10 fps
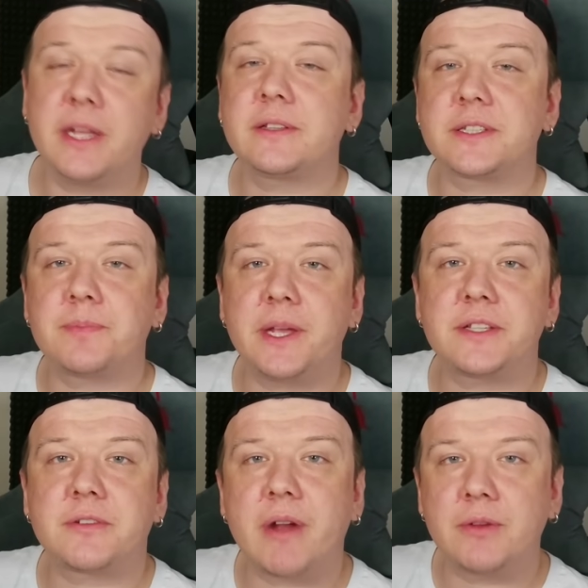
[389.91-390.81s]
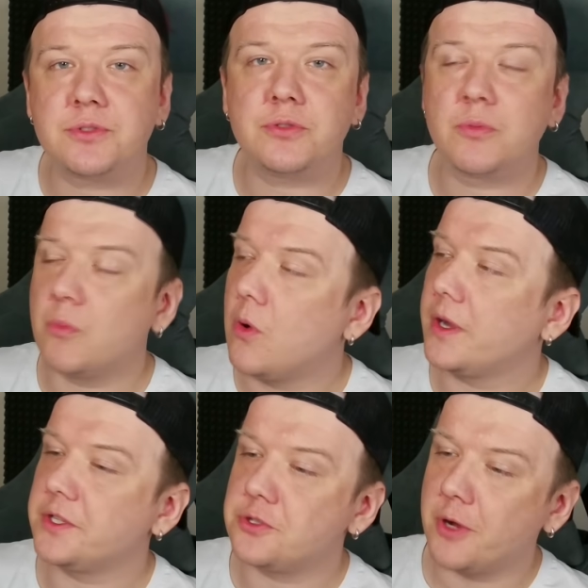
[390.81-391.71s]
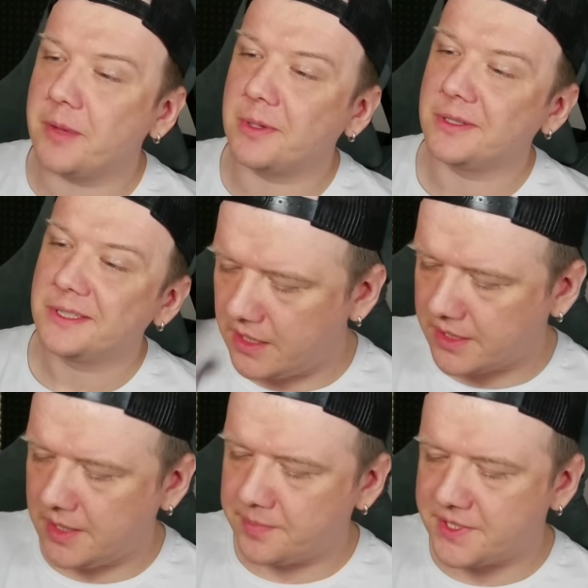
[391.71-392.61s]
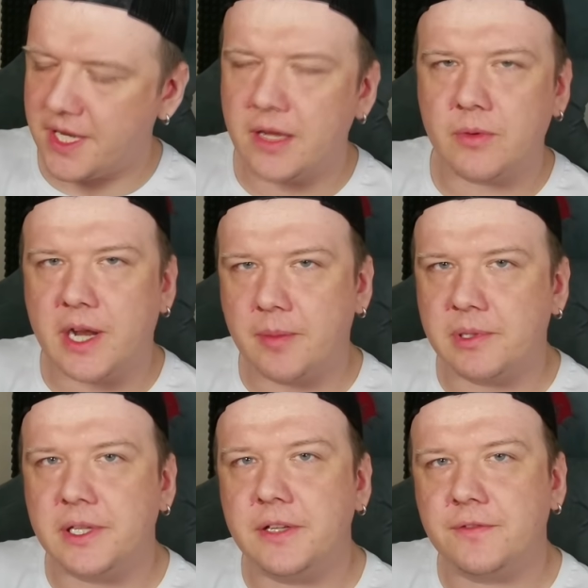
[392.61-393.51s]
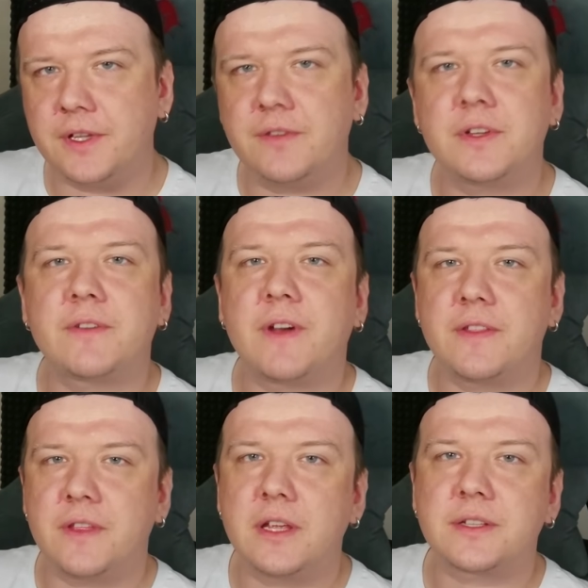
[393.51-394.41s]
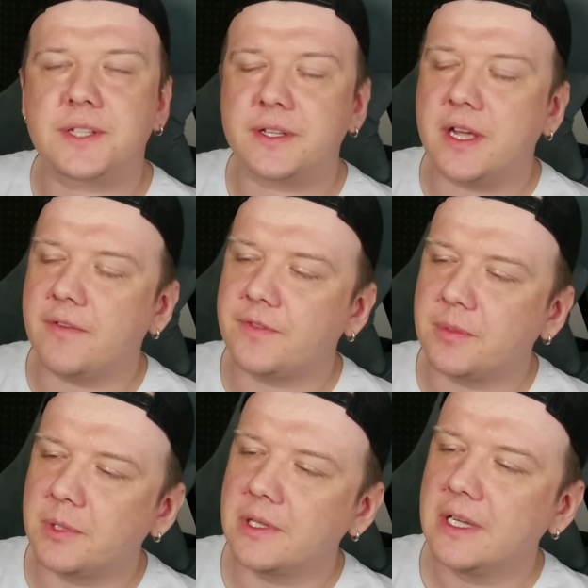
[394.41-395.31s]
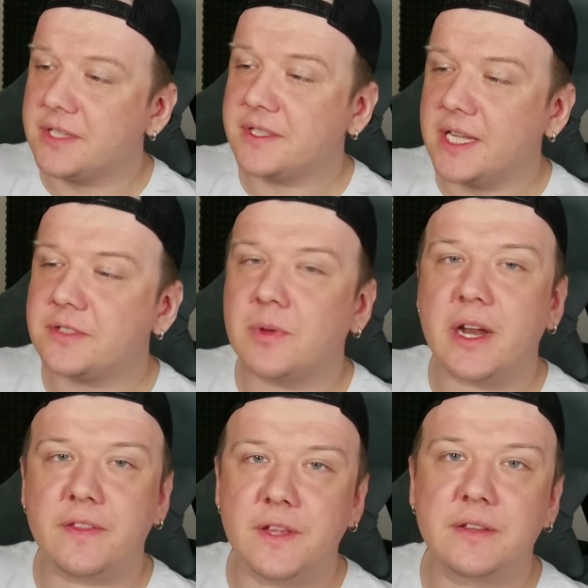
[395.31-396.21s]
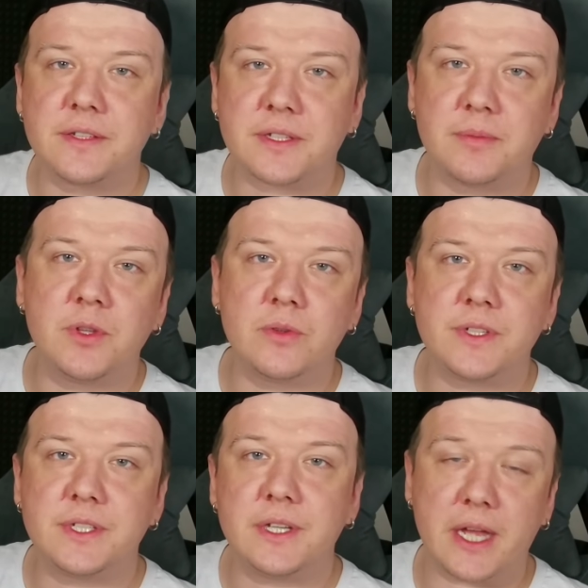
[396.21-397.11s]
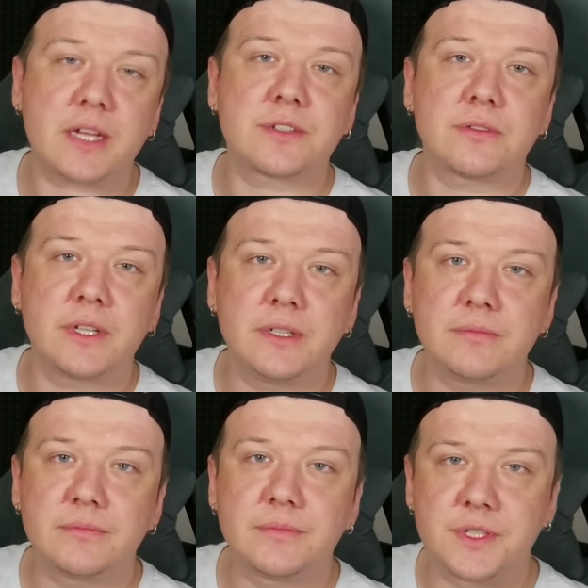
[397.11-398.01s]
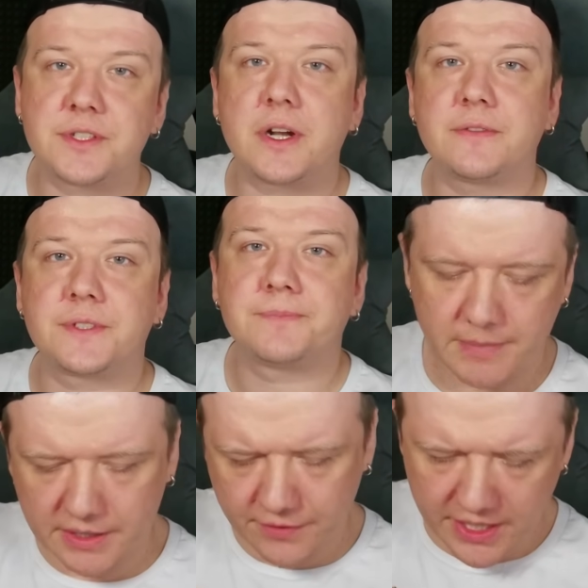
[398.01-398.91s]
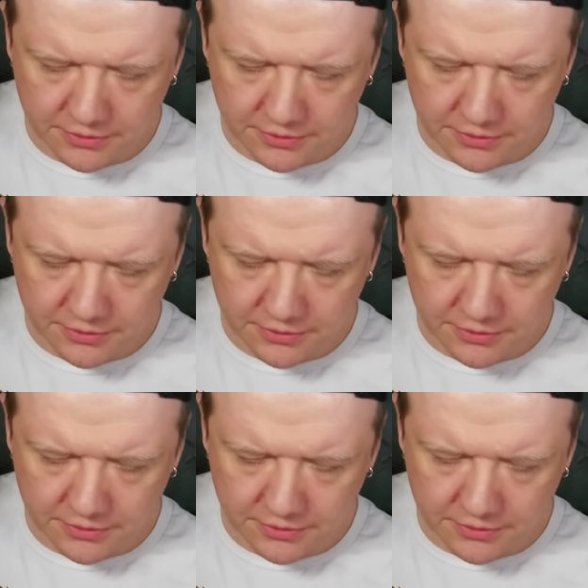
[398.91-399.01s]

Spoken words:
Make the space around you more enjoyable. I'll keep saying what I believe, even if I think it's uncomfortable, because that's what I think this community actually deserves. Melvo